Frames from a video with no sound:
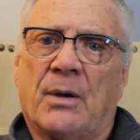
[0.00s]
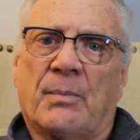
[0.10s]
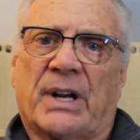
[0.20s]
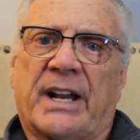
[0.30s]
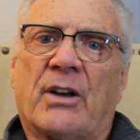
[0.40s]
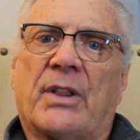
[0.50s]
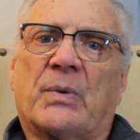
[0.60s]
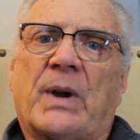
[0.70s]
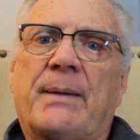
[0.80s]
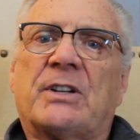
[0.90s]
but I know that
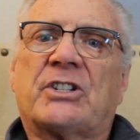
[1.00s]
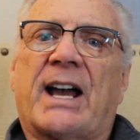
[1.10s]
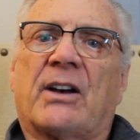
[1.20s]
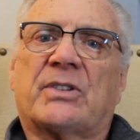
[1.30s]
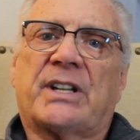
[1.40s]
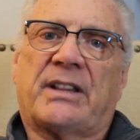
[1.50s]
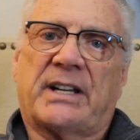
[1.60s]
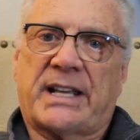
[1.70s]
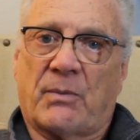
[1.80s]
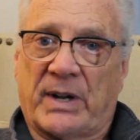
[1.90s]
Raymond Chow said
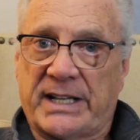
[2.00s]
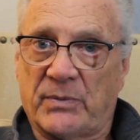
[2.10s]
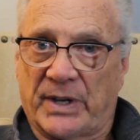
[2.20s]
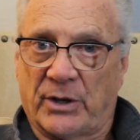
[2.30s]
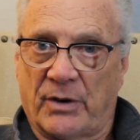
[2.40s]
that when he went